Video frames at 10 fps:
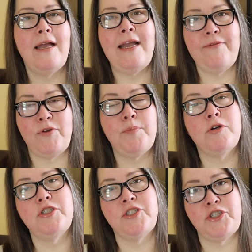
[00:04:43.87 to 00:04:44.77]
If you
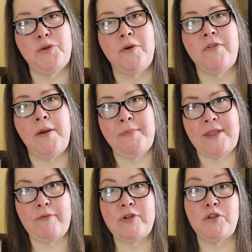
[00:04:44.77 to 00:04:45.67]
purchase two of them,
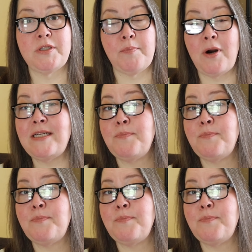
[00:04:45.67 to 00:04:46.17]
they reduced the price,